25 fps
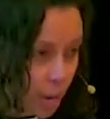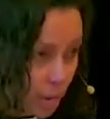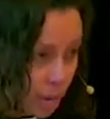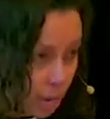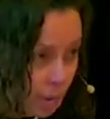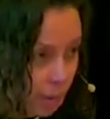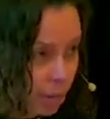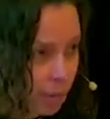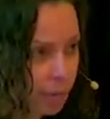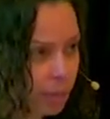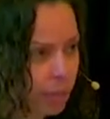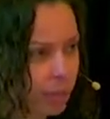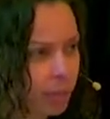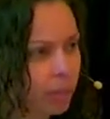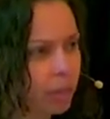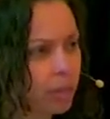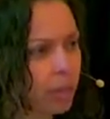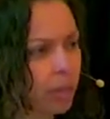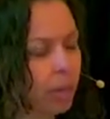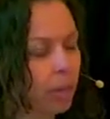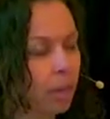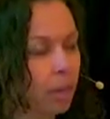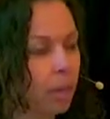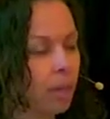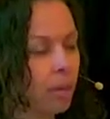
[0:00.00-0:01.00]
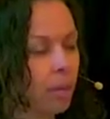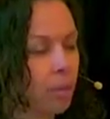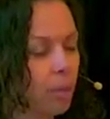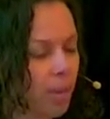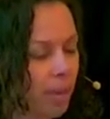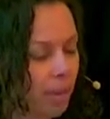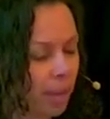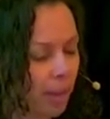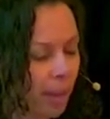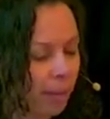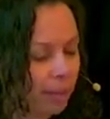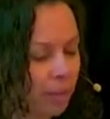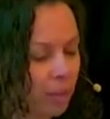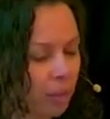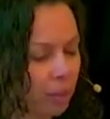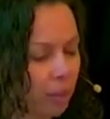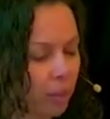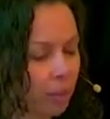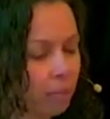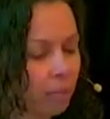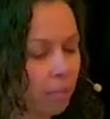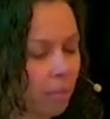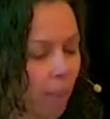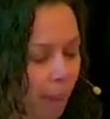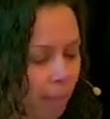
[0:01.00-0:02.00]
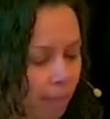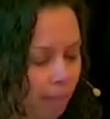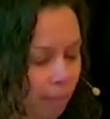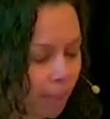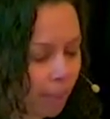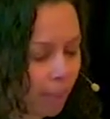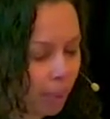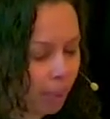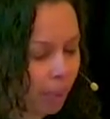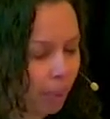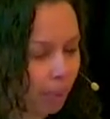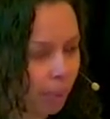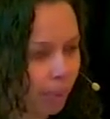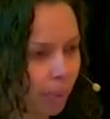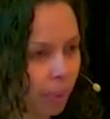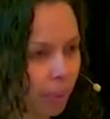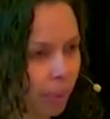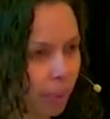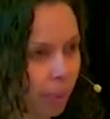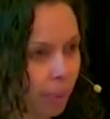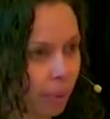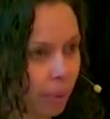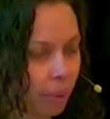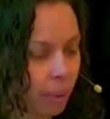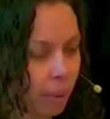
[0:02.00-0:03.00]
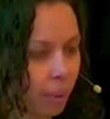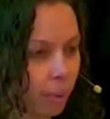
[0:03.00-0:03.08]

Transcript: hard years. We have to remember